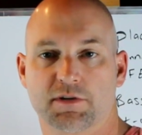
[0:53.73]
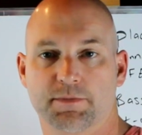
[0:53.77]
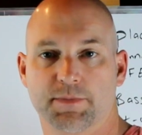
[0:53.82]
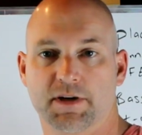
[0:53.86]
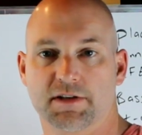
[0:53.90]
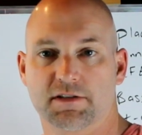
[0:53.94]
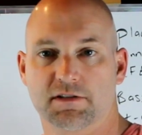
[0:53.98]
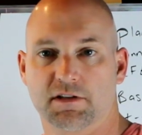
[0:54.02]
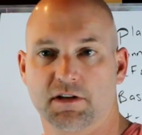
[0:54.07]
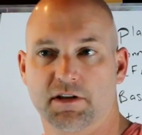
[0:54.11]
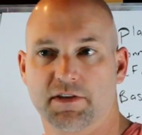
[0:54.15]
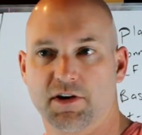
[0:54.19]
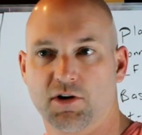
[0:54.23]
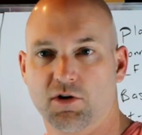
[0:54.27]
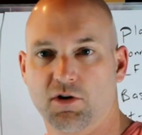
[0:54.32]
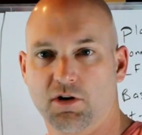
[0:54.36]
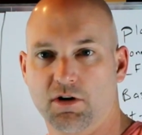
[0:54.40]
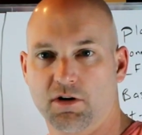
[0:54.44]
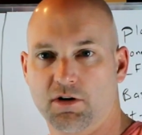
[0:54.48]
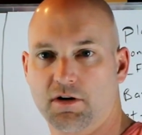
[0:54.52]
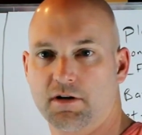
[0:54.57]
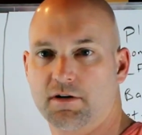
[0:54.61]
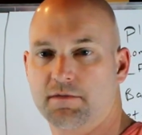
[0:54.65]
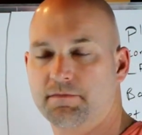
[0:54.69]
especially, there
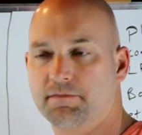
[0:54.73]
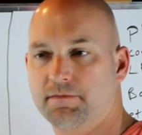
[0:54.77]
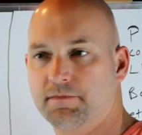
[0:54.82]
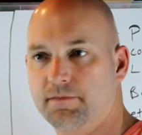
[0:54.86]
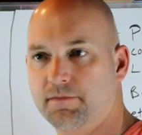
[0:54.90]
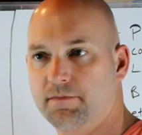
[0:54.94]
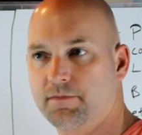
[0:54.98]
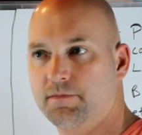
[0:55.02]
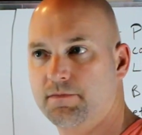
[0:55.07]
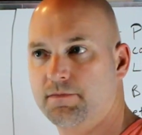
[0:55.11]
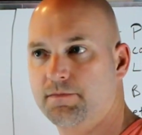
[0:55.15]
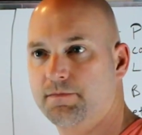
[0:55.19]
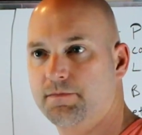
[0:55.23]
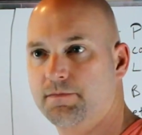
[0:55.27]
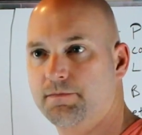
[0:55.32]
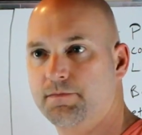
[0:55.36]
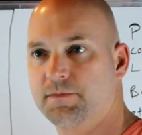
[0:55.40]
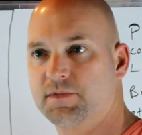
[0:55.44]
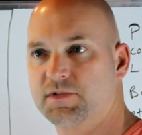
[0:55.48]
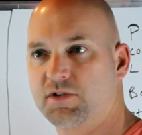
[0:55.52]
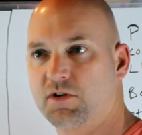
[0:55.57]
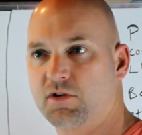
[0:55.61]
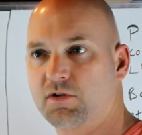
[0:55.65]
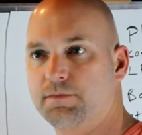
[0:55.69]
are
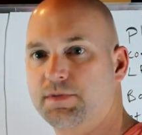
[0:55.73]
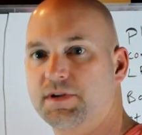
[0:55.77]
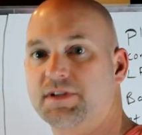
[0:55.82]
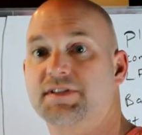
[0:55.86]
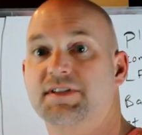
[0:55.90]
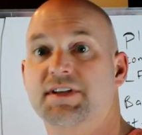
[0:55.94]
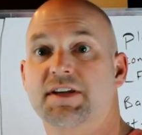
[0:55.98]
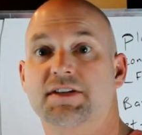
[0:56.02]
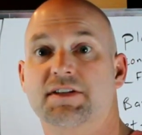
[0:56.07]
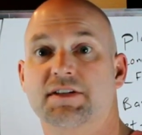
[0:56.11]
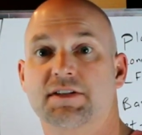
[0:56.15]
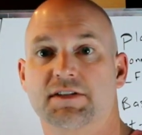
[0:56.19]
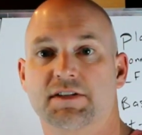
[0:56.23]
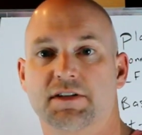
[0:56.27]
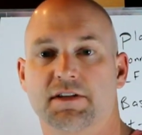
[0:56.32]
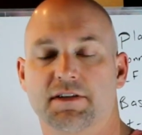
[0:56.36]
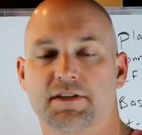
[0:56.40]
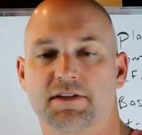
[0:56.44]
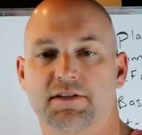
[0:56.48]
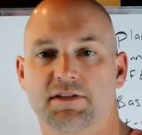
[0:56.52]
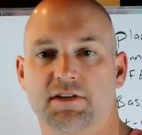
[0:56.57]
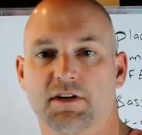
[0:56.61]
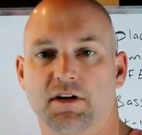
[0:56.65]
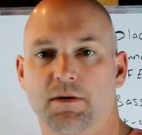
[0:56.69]
certain positions of
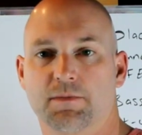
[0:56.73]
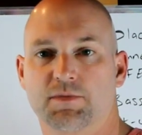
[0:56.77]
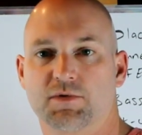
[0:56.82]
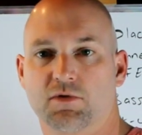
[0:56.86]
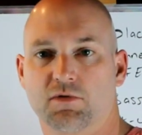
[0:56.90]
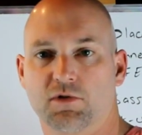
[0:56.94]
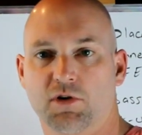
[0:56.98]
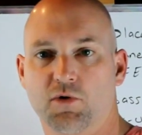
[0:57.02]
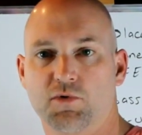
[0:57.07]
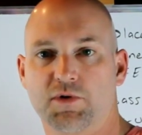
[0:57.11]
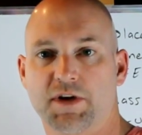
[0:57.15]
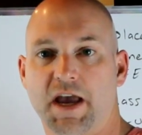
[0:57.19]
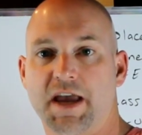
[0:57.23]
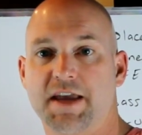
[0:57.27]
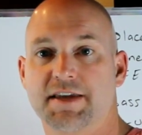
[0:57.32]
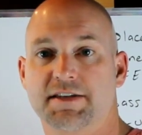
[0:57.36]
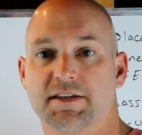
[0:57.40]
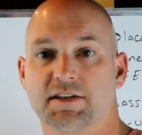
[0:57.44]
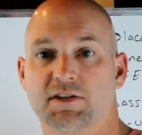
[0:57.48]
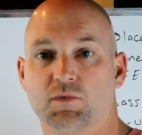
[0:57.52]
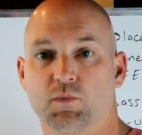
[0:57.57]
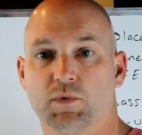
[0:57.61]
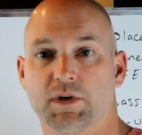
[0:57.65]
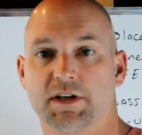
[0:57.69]
the subs or
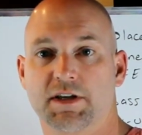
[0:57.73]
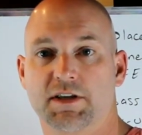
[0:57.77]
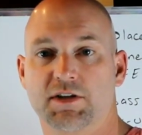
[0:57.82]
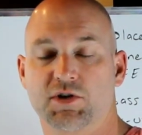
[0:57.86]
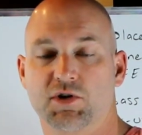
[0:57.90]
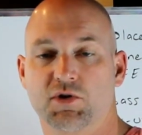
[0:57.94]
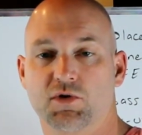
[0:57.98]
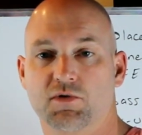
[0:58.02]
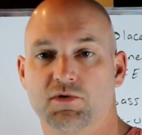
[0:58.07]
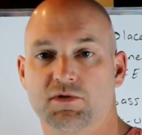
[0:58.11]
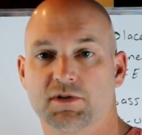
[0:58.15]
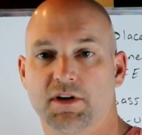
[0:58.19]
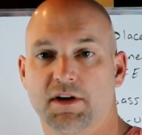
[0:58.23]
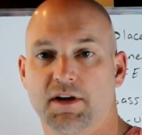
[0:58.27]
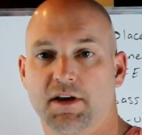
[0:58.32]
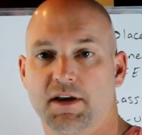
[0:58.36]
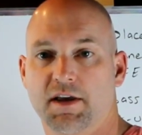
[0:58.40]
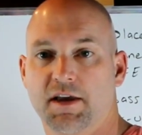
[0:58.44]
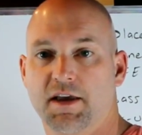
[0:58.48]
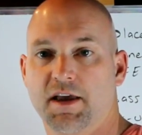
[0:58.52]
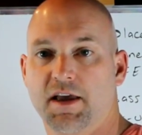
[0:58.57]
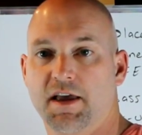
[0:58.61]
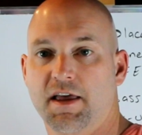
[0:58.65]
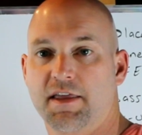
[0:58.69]
locations we can use
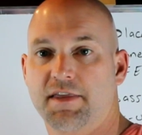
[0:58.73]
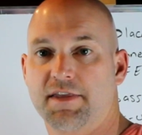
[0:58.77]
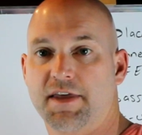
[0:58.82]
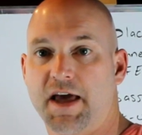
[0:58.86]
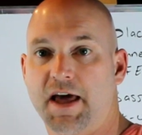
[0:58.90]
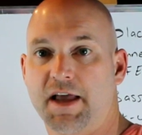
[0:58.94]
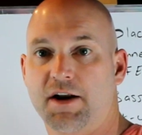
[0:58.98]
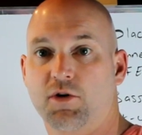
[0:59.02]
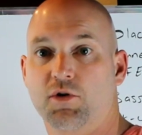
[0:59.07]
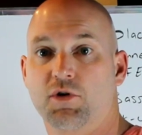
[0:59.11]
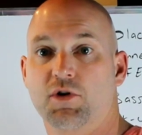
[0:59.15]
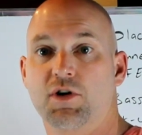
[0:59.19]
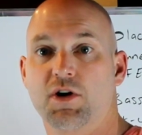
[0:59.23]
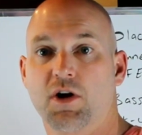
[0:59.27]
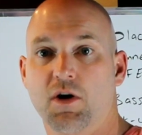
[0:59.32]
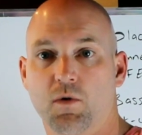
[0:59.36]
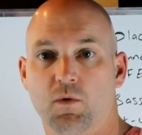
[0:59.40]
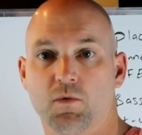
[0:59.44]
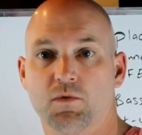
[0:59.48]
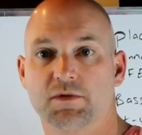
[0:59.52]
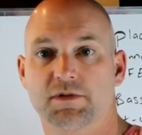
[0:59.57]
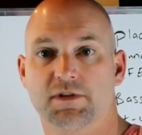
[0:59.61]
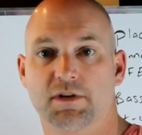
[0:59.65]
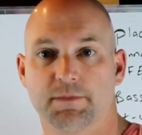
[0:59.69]
that are
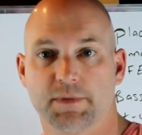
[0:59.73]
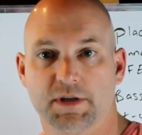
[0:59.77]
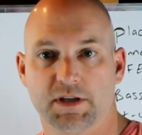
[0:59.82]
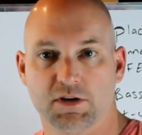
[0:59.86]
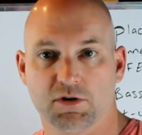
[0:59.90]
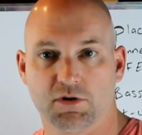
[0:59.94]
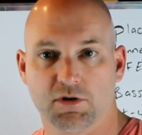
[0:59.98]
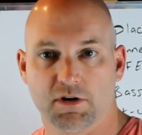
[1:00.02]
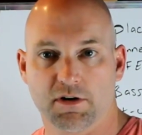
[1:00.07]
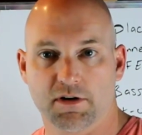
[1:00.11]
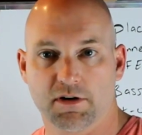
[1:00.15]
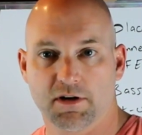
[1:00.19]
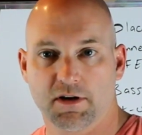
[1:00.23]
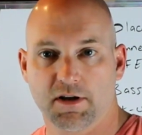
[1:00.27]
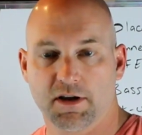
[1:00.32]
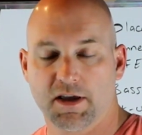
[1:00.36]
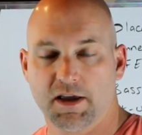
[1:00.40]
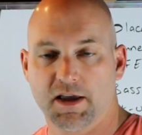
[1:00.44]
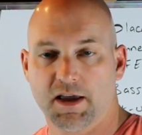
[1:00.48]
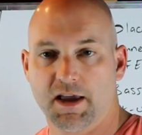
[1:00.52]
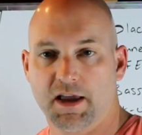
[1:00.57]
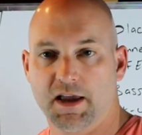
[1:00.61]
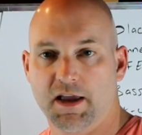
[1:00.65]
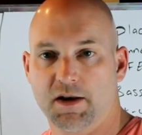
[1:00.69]
known to be good.
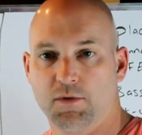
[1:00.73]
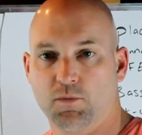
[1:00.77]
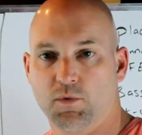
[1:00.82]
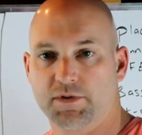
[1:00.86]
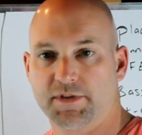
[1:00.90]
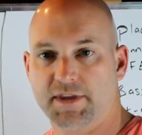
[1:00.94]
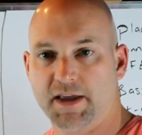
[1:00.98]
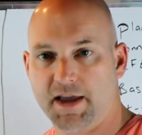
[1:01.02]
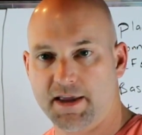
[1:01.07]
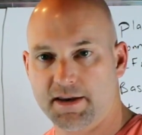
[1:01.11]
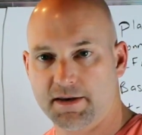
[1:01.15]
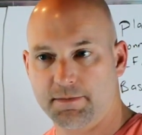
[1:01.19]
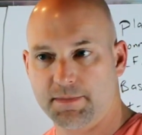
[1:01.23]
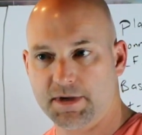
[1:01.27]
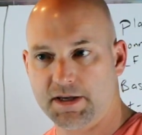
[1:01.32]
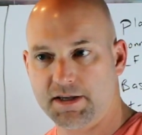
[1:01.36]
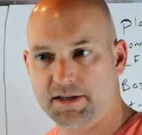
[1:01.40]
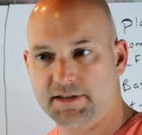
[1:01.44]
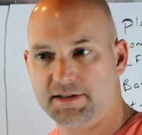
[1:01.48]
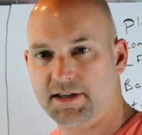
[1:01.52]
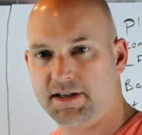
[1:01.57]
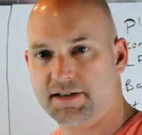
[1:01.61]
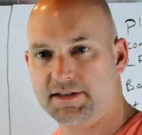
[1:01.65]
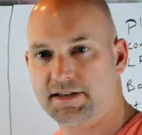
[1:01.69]
And what that
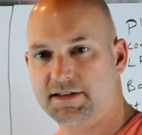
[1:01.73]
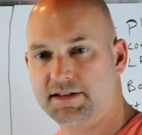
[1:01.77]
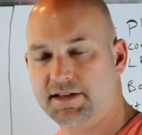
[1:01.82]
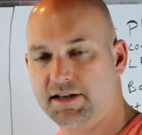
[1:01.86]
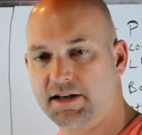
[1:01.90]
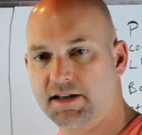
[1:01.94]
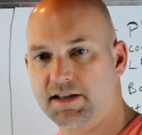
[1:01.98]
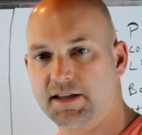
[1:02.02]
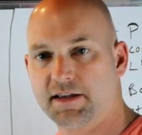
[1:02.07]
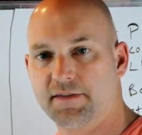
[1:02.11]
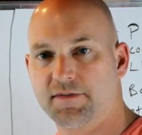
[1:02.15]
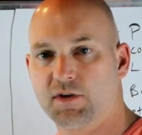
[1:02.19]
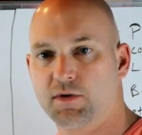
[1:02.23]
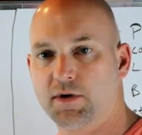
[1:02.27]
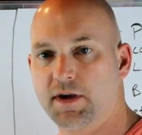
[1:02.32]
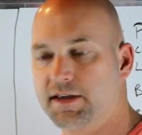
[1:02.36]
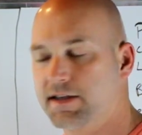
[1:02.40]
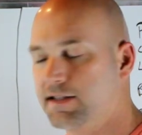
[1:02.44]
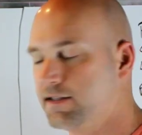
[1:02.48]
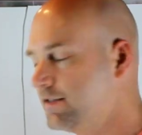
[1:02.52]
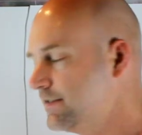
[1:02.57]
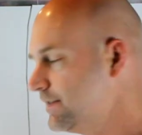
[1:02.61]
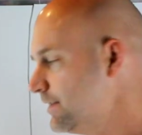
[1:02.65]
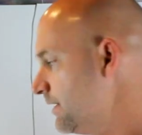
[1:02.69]
means is it's going to give you a
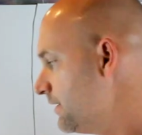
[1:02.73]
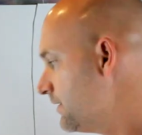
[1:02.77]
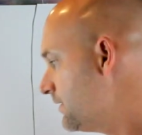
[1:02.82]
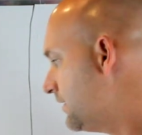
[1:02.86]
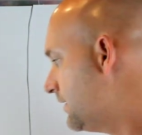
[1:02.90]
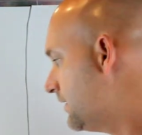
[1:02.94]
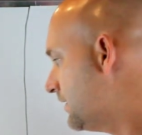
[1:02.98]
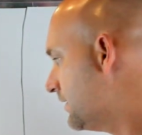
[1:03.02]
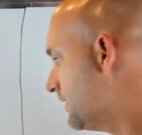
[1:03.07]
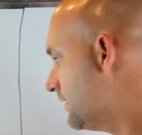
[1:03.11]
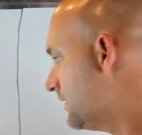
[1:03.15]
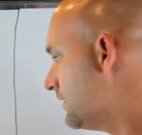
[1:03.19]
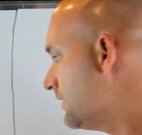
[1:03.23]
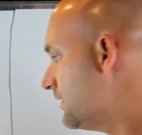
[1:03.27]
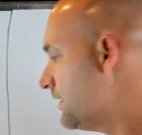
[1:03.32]
consistent